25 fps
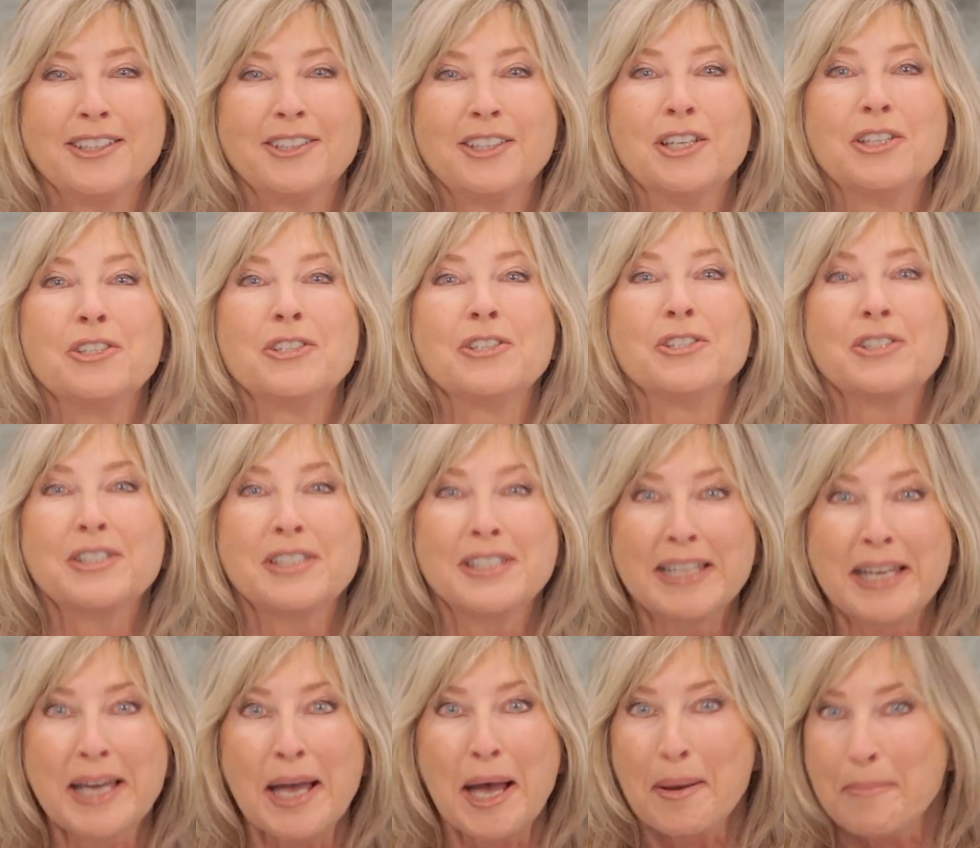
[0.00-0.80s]
onion
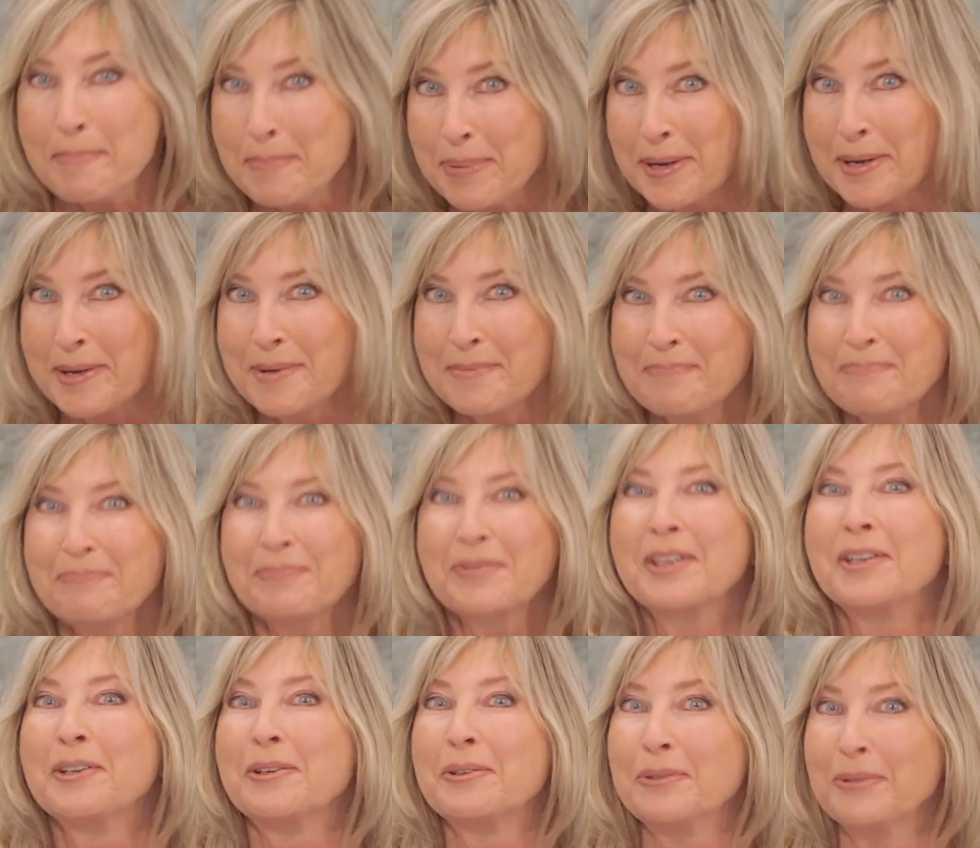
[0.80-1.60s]
dip,
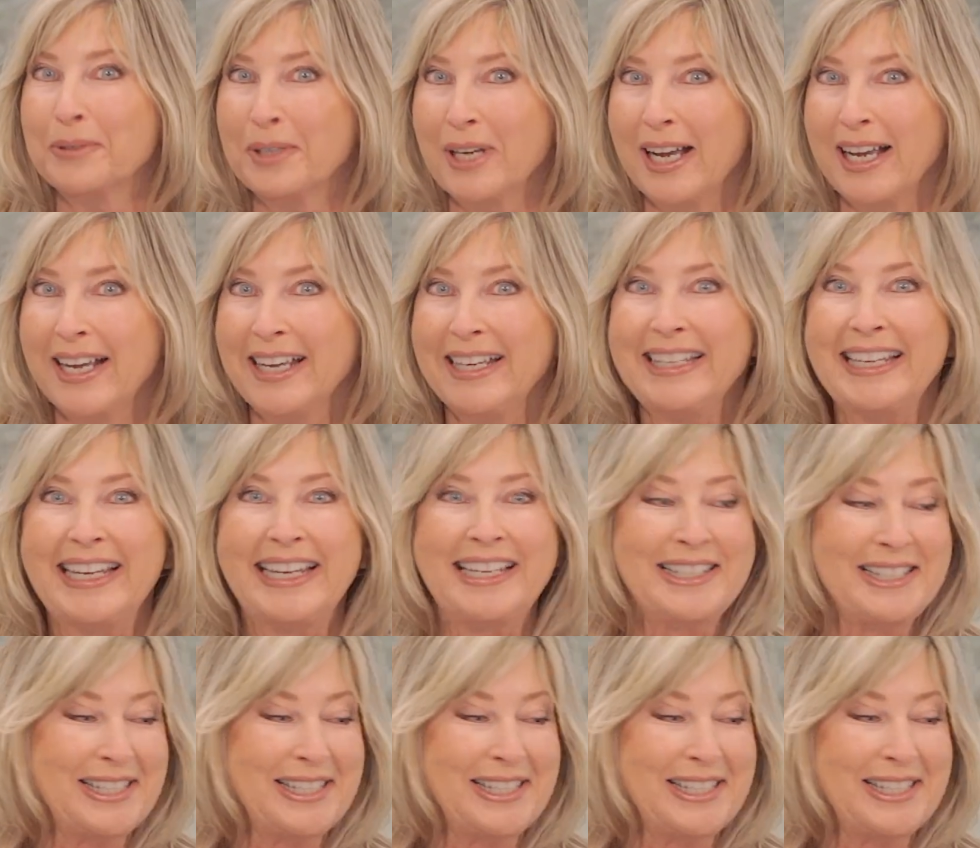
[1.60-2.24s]
right?